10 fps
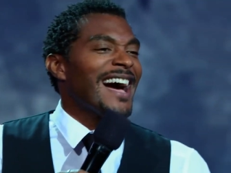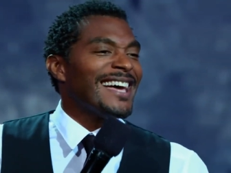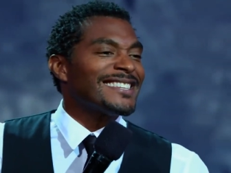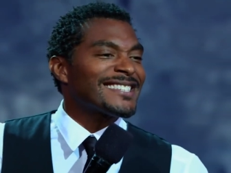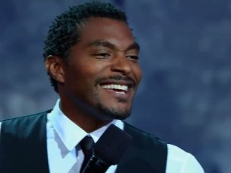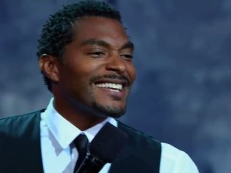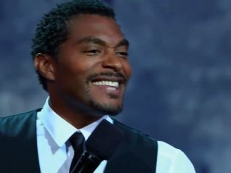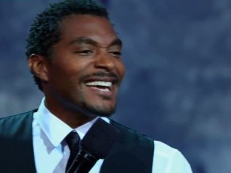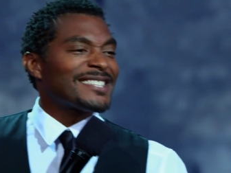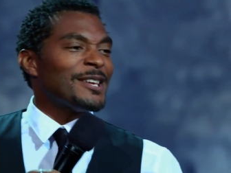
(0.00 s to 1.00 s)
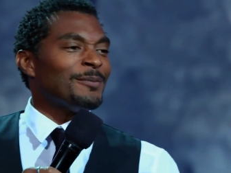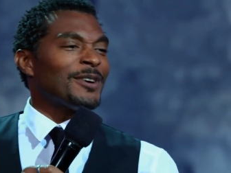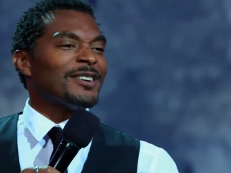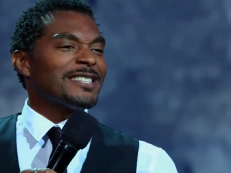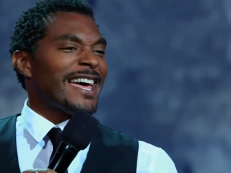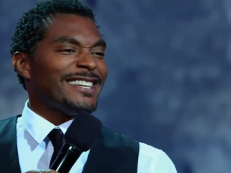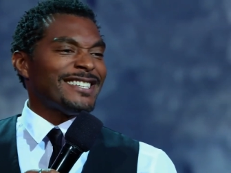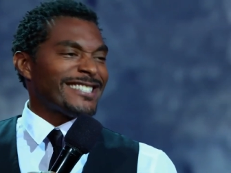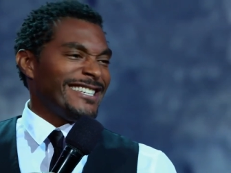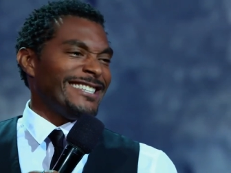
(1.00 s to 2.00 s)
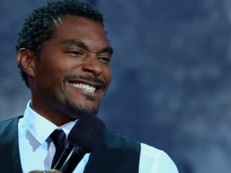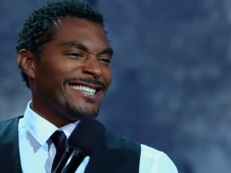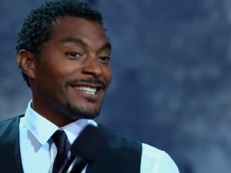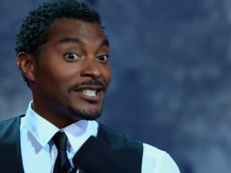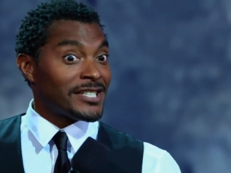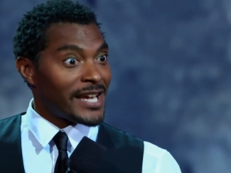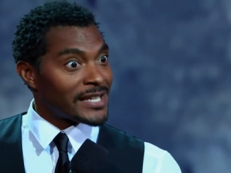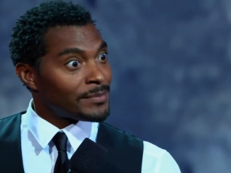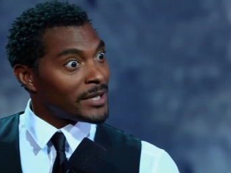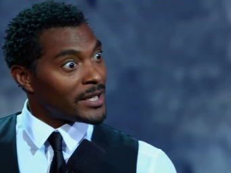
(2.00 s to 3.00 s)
guys like some girls that are just easy? She asked me that.